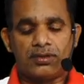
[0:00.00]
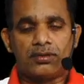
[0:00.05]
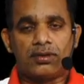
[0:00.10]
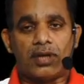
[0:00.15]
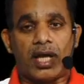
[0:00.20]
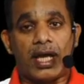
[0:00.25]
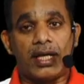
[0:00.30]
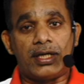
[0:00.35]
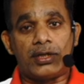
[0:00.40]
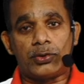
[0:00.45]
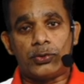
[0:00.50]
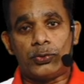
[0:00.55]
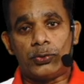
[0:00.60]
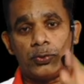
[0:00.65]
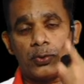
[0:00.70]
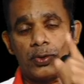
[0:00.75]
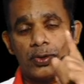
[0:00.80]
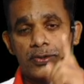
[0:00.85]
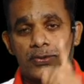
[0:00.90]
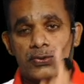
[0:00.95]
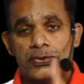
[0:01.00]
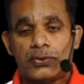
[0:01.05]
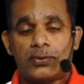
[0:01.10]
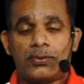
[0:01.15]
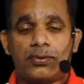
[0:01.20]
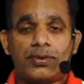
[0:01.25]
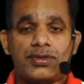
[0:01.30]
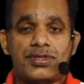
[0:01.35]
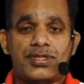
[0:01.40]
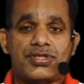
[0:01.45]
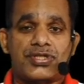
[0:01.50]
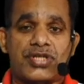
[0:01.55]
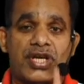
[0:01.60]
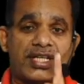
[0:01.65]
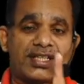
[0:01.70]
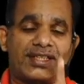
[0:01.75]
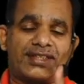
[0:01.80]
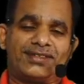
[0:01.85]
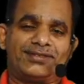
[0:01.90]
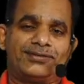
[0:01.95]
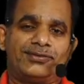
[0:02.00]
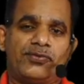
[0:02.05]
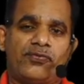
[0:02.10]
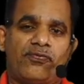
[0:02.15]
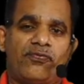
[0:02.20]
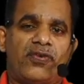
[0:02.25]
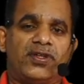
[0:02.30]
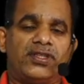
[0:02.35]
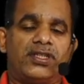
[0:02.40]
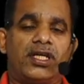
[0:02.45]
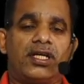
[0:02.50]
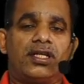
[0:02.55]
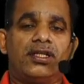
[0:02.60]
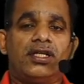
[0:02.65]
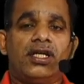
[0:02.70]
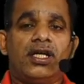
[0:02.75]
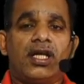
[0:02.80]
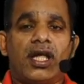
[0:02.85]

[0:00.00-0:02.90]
and you also check whether